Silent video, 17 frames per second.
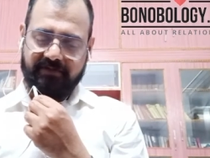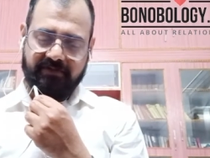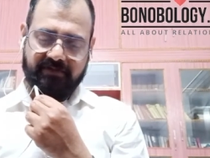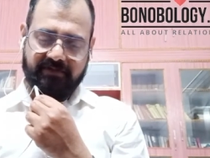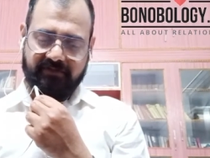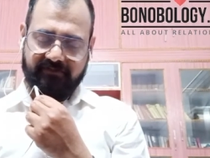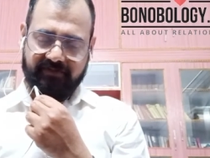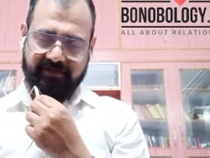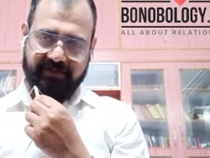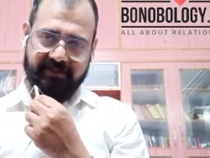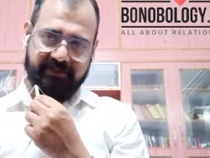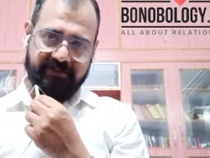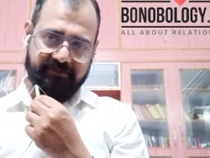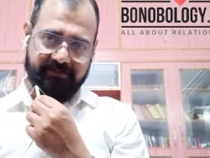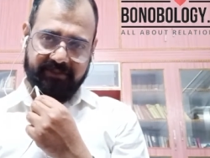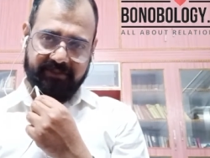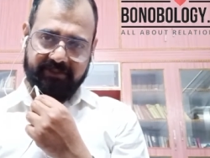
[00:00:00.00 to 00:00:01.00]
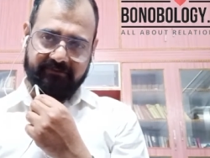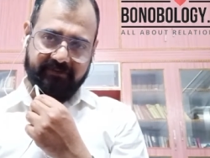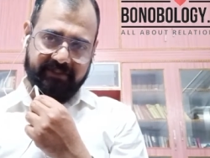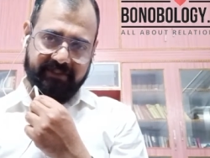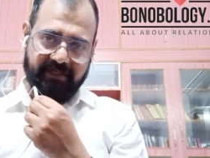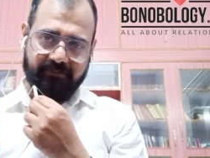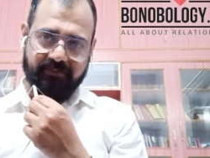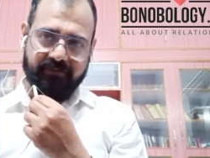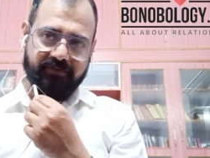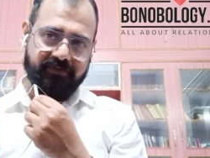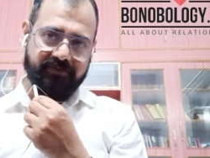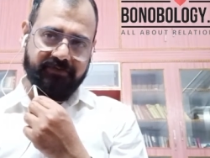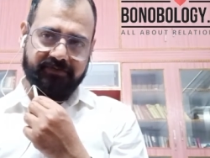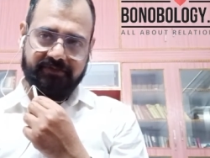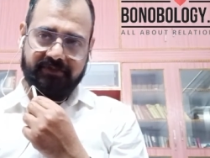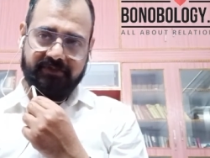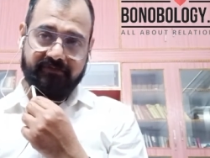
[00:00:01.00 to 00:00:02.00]
very specific
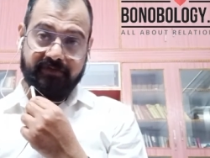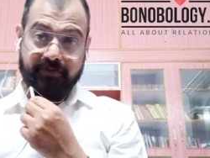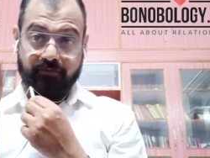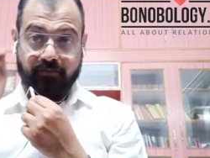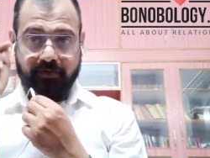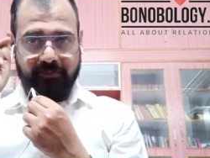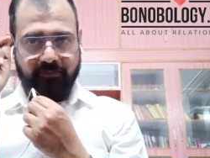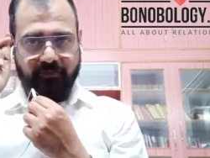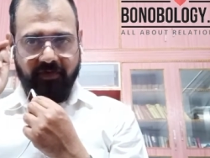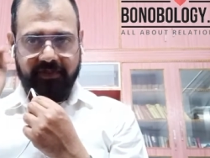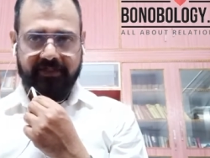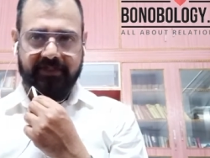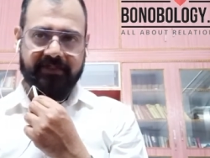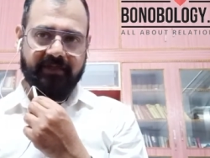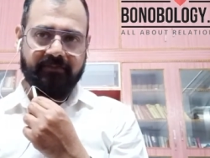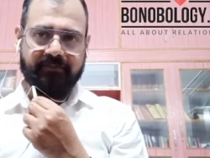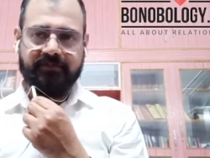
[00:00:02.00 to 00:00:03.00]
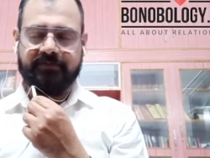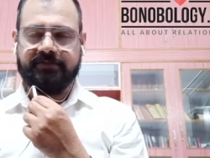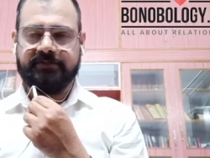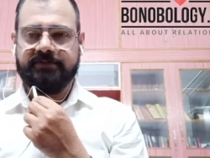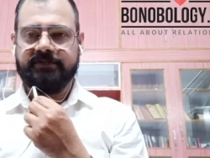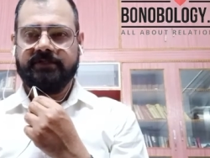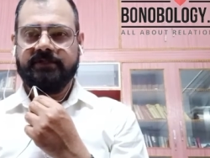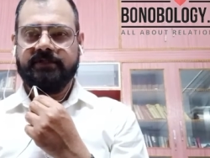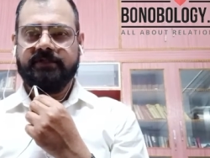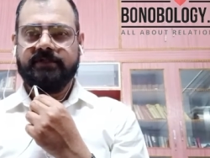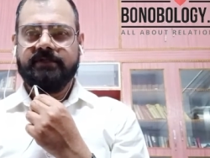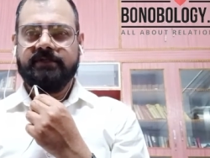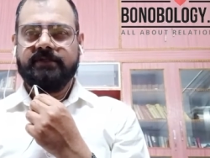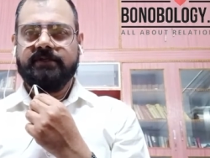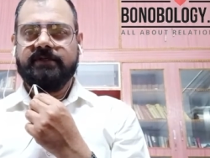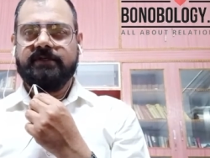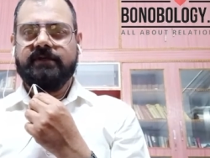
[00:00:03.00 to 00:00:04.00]
approach, a very one-pointed approach
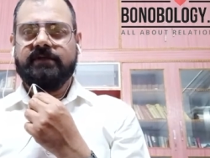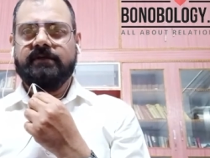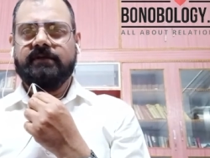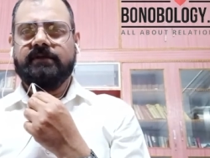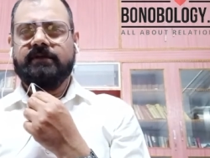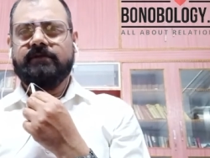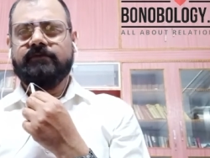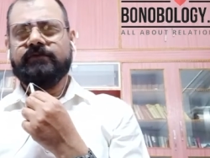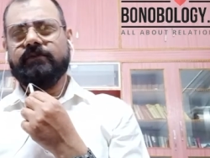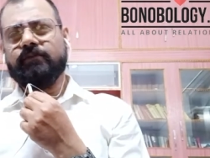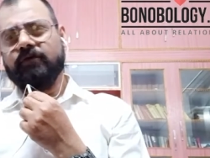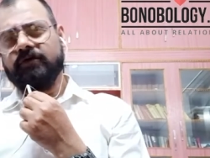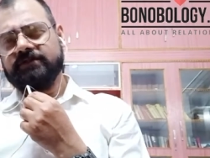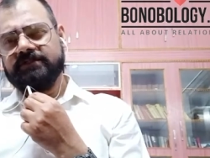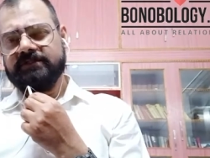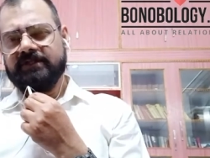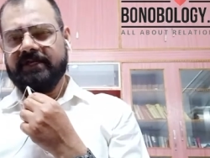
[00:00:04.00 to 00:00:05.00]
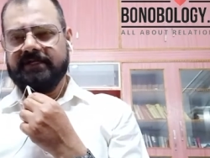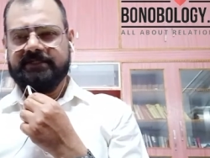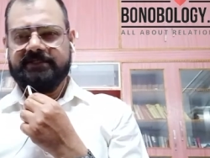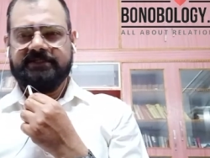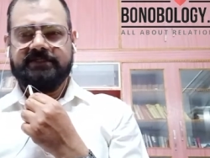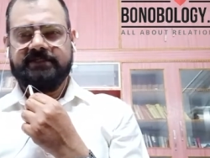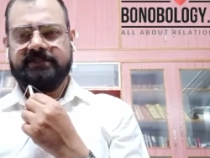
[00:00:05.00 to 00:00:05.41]
from both sides.